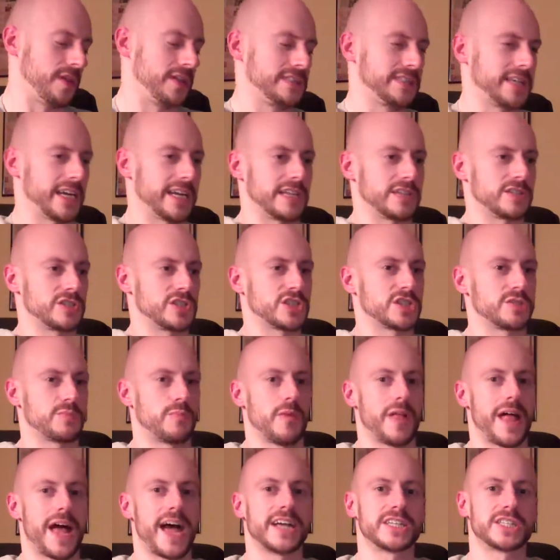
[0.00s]
it's like
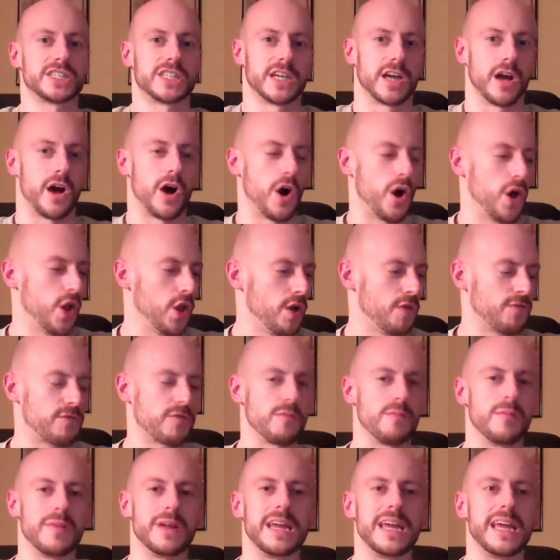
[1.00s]
splashing all over
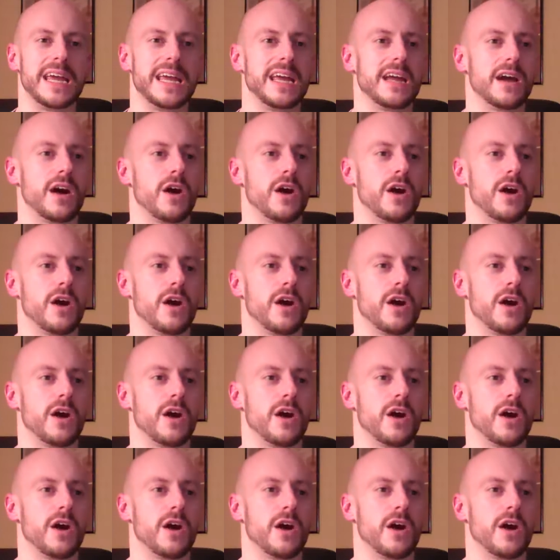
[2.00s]
me,